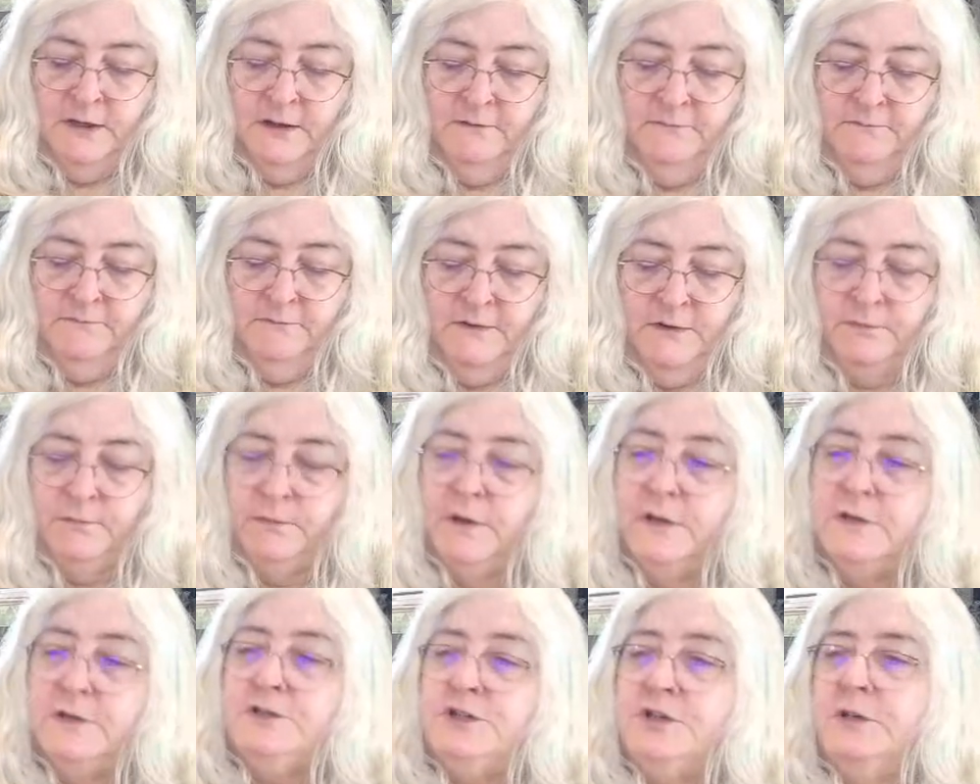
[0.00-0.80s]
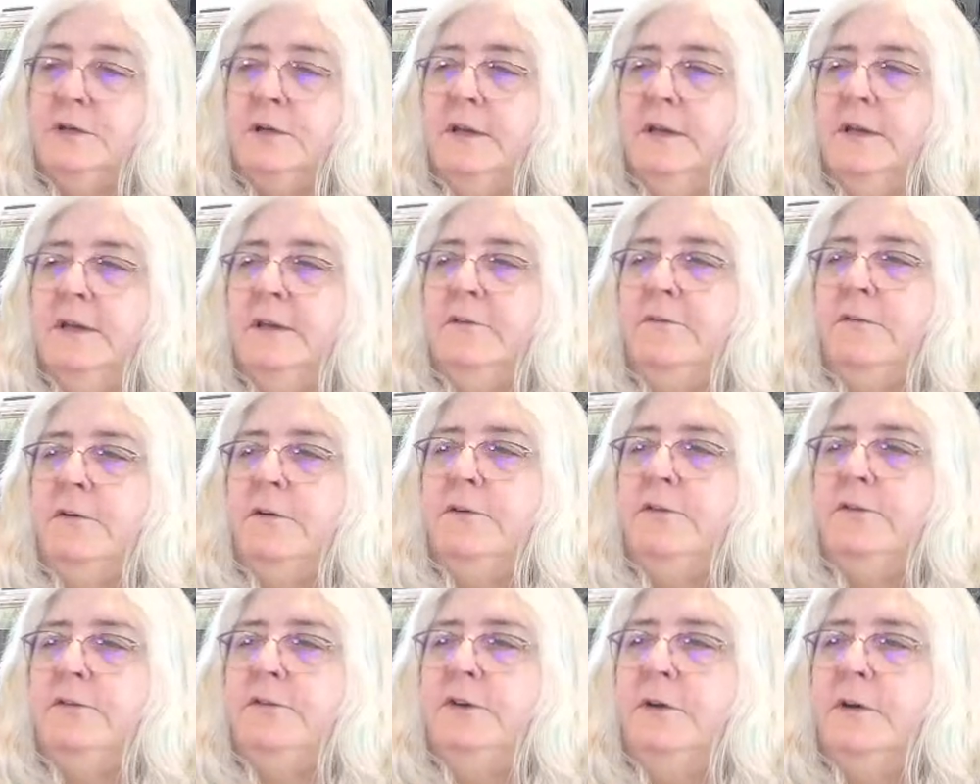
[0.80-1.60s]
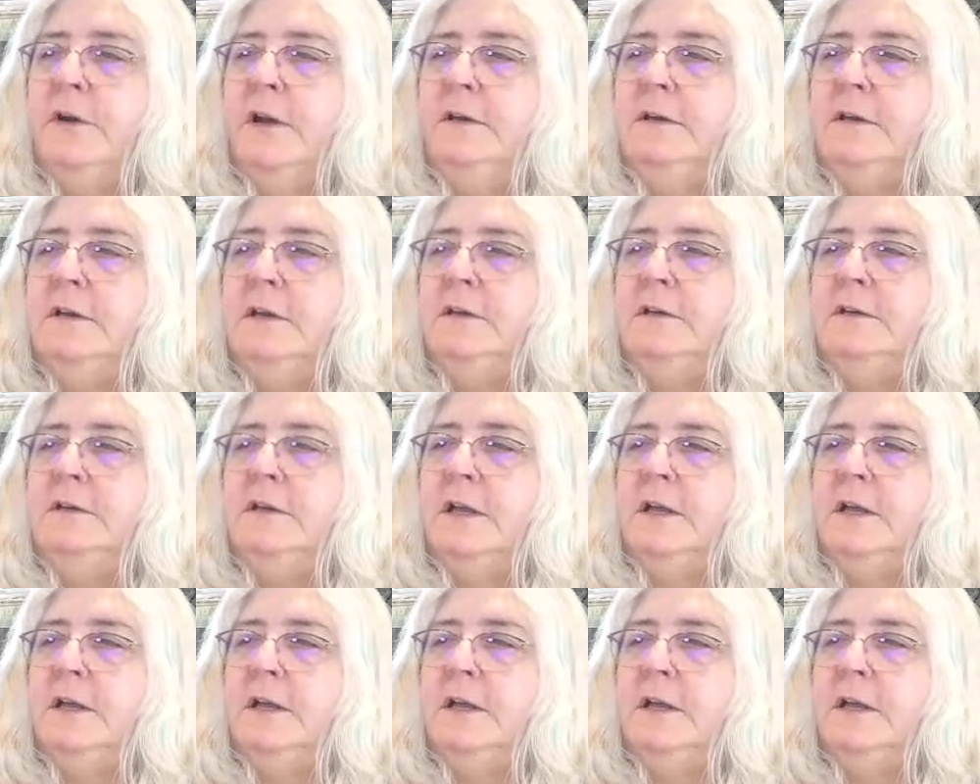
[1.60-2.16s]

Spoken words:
Originally, the first year I did it,